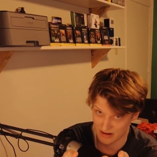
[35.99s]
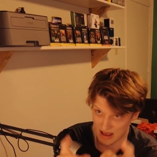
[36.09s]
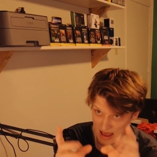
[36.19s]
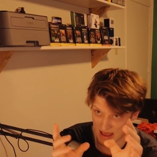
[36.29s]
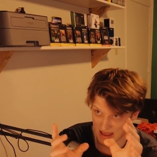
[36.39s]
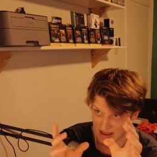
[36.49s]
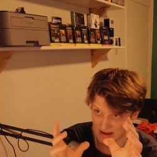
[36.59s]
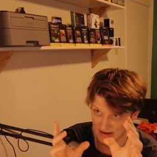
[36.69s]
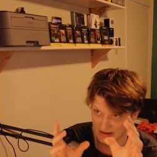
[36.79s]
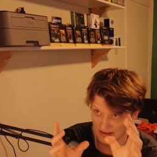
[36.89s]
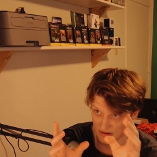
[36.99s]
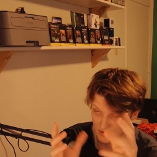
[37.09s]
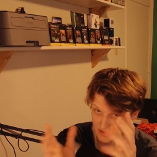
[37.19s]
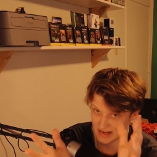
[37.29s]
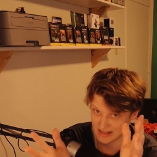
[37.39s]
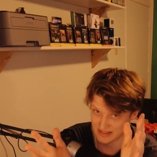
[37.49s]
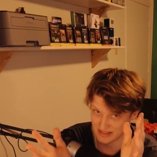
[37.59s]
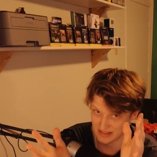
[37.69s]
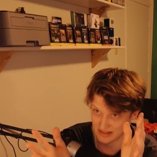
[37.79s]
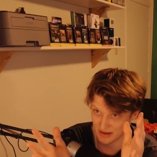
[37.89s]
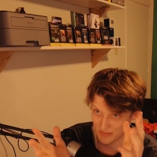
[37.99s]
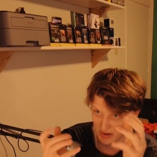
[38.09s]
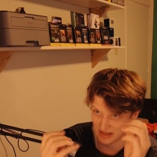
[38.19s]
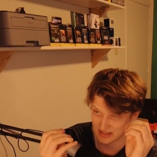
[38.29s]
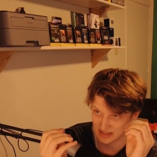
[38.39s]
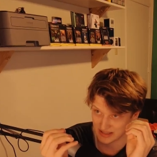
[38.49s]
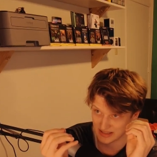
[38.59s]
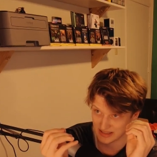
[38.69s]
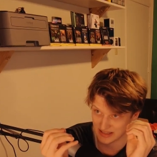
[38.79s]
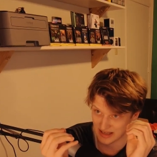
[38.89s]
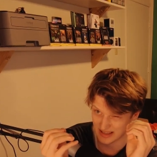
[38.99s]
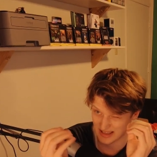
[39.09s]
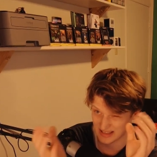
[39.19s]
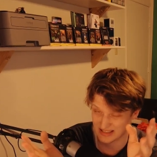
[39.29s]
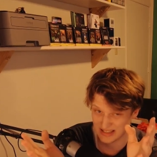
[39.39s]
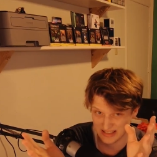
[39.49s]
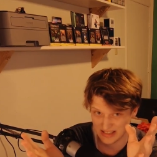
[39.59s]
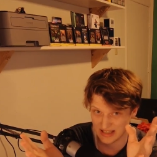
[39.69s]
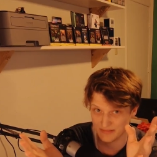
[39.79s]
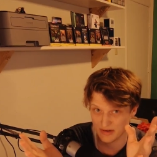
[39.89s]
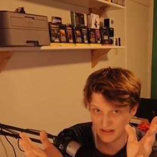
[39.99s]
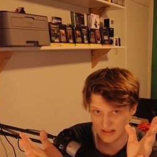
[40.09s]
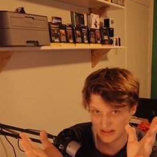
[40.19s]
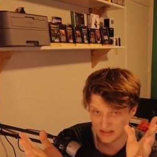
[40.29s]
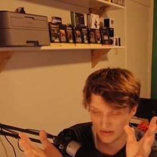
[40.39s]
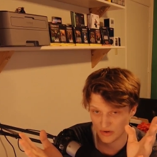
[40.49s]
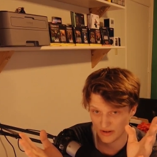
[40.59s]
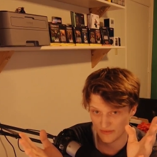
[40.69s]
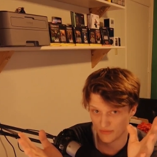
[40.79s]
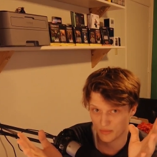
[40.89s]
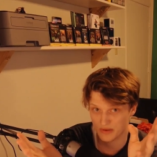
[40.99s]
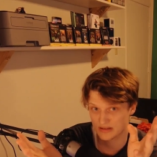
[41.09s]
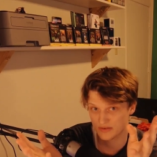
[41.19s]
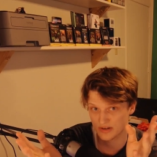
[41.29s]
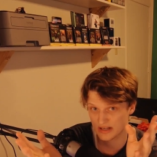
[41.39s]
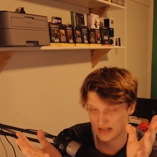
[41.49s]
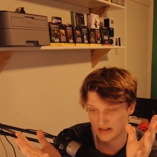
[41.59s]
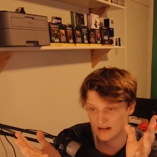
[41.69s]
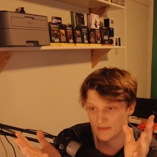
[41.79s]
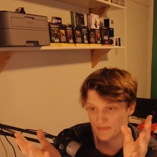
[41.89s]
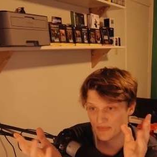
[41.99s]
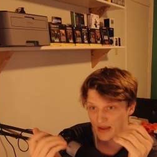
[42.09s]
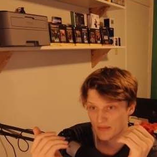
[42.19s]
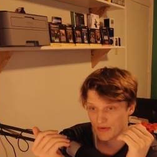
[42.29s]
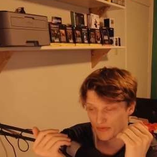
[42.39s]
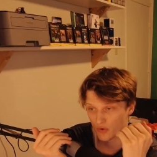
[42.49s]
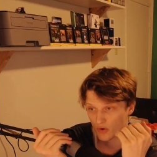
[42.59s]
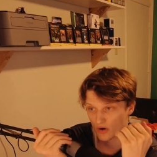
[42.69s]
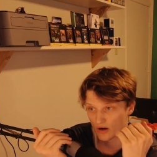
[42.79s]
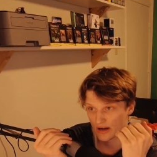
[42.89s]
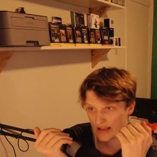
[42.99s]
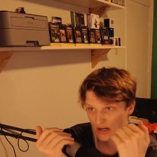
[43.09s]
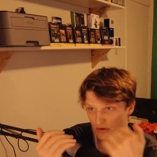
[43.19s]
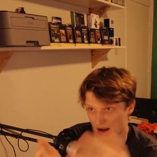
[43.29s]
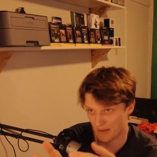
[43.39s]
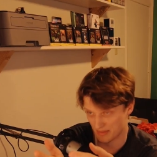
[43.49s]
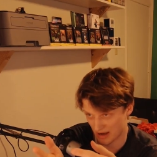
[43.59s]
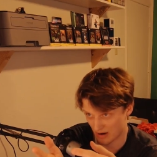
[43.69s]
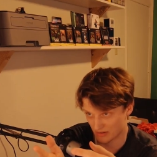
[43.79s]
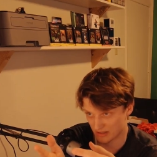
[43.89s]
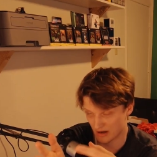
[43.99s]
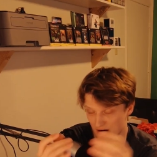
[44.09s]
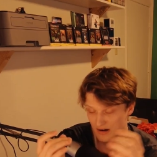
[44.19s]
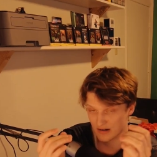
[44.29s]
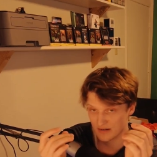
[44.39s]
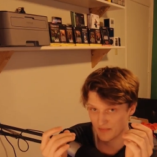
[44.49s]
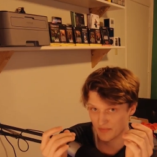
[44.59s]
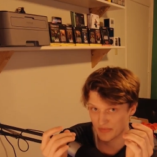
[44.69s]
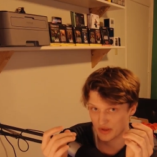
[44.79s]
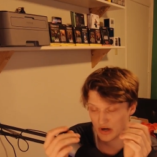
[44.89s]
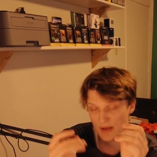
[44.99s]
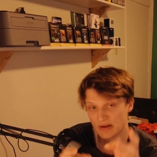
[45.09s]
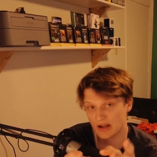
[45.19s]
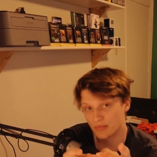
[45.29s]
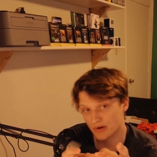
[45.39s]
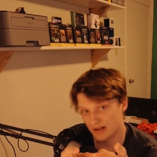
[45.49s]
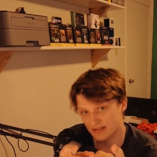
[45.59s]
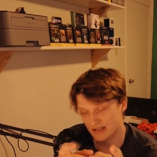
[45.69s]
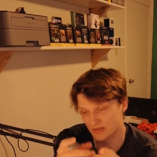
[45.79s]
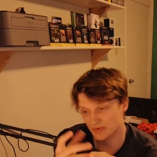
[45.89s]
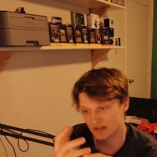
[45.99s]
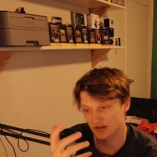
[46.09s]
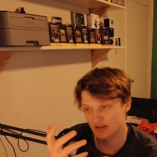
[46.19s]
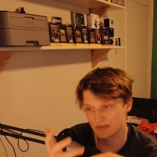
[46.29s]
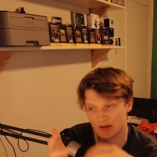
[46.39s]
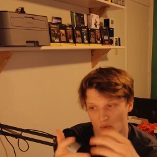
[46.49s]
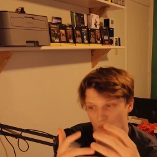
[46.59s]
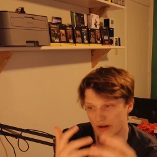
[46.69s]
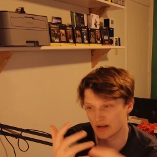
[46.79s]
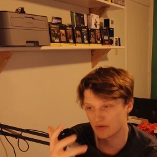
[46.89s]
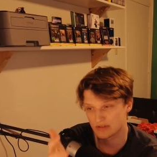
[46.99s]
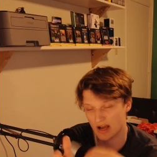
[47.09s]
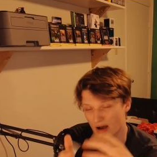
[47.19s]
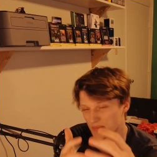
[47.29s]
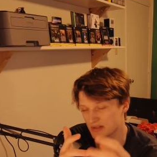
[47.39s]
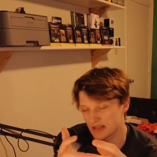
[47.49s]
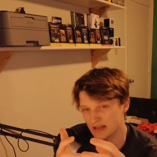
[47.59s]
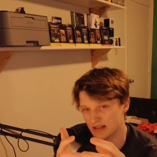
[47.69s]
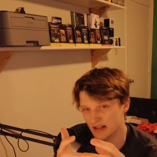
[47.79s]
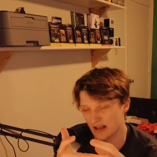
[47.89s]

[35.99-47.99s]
And it only lasted basically, I think, 16 months, so like 4 months over a year before it crapped out. The crapping out process was during some kind of Windows update.